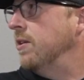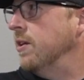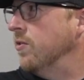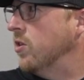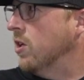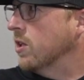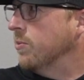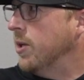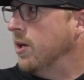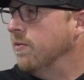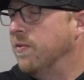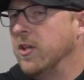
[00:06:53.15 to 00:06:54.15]
Never talked
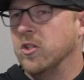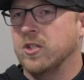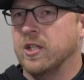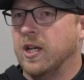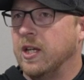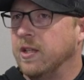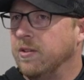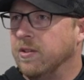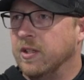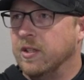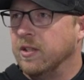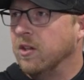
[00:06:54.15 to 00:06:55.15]
about fungicides and